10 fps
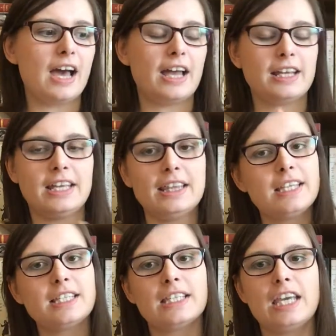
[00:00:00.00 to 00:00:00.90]
And in
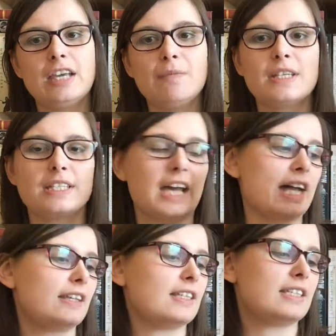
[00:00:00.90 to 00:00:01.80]
this game,
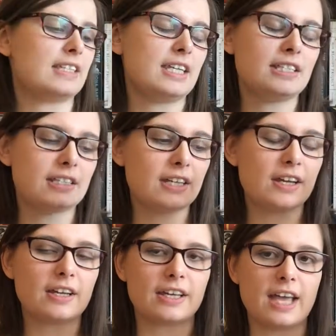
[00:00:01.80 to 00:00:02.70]
Scarlet's
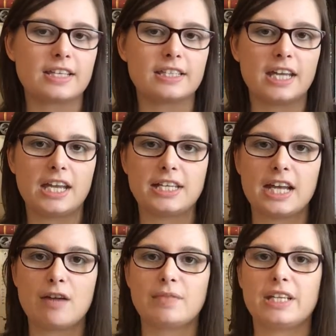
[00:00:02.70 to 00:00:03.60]
sister gets
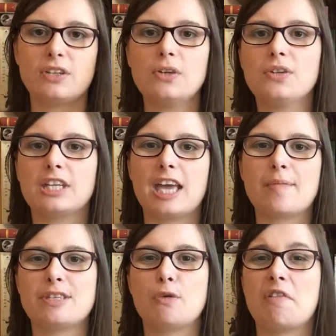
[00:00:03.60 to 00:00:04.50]
kidnapped and the whole game
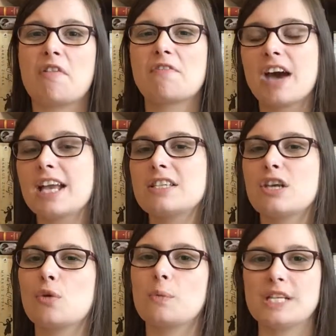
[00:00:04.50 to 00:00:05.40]
is whoever finds
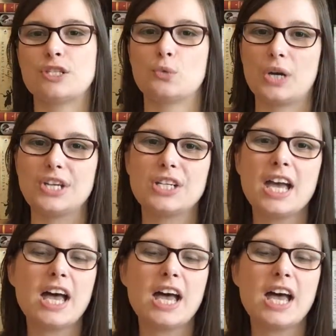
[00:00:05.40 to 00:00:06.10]
her wins a wish.